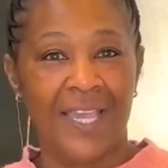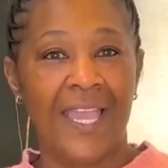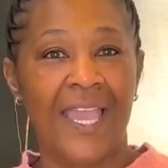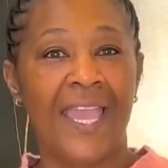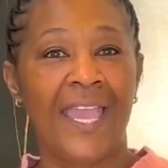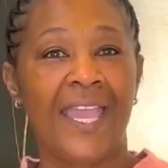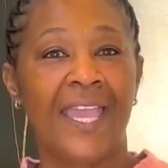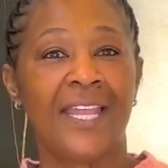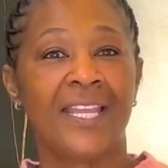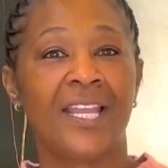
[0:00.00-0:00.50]

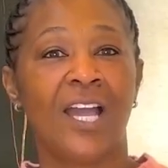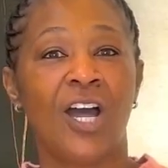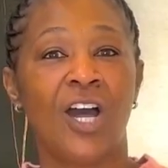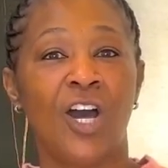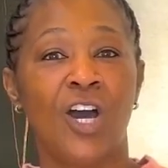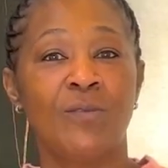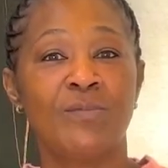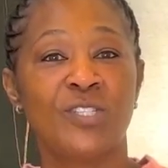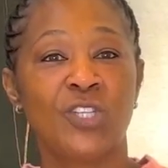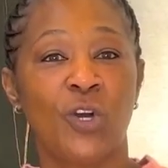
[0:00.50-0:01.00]

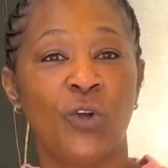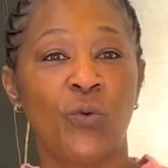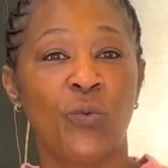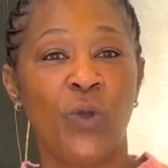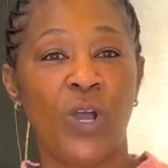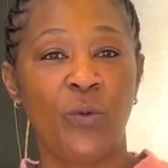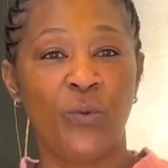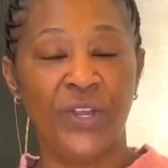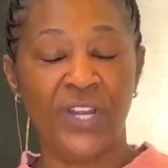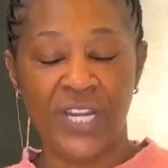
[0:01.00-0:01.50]
And so
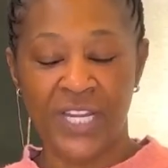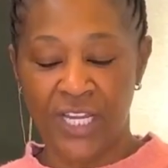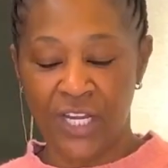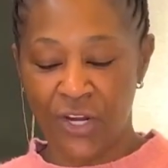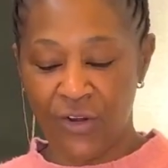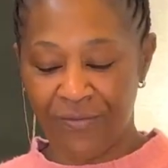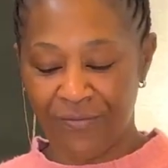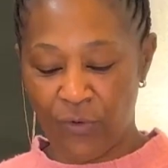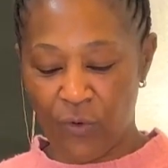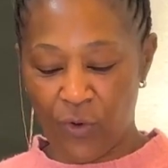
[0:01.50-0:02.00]
what we're
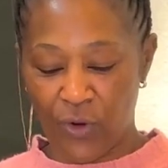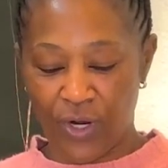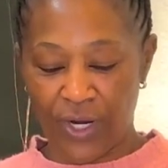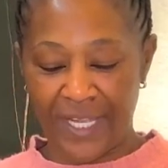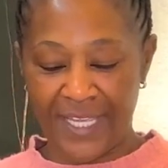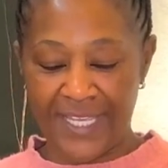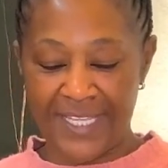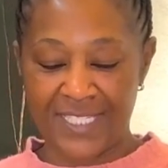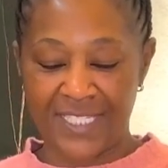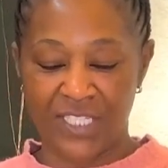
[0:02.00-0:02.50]
here for
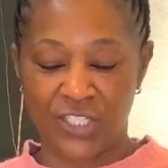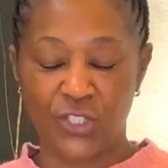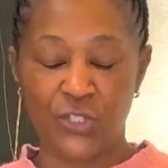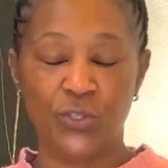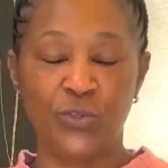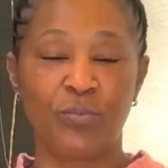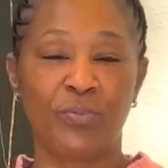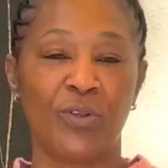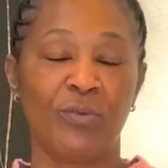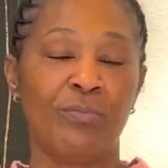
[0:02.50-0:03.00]
is
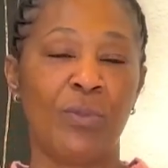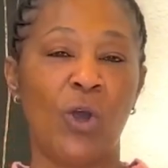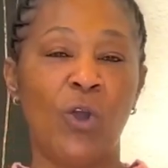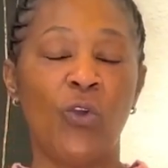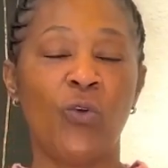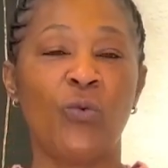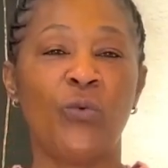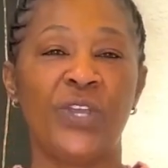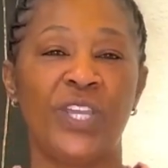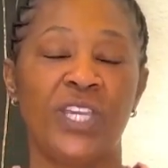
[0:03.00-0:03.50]
to
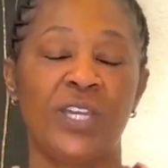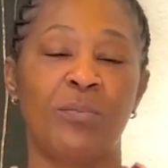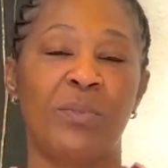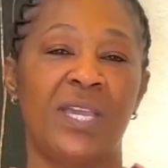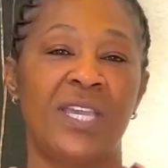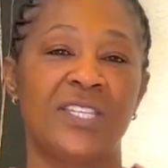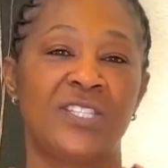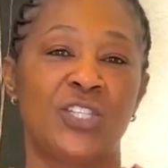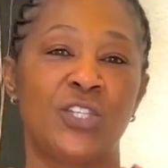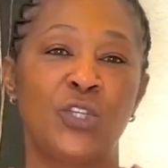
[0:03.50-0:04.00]
promote William
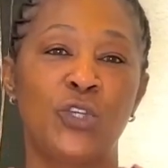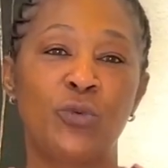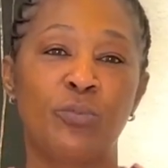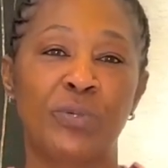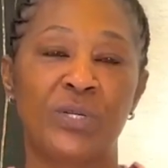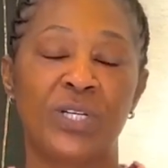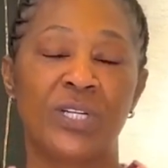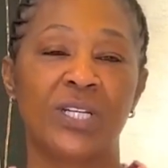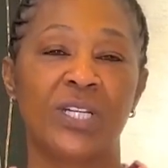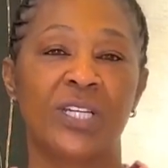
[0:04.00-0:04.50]
and his new
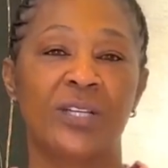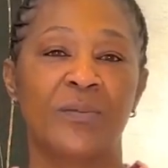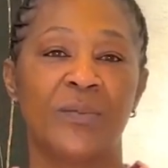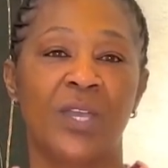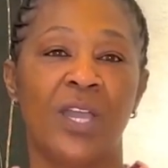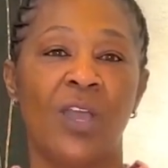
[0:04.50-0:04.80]
book.